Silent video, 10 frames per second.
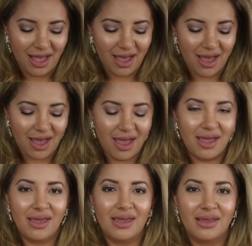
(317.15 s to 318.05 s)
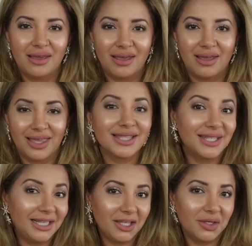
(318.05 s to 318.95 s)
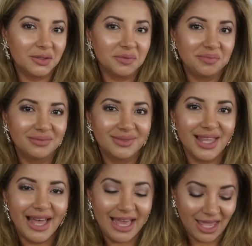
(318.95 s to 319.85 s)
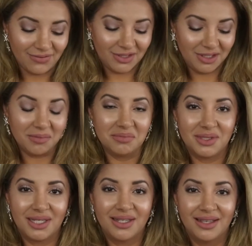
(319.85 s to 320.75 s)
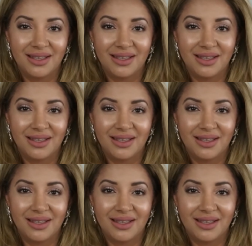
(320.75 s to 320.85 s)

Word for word: I can tell you I have dumped